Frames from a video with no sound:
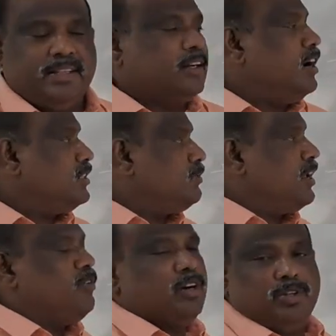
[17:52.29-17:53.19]
That concept
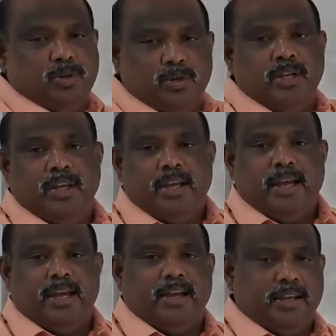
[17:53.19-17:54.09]
I want
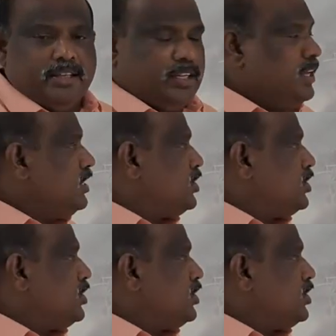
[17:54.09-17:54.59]
to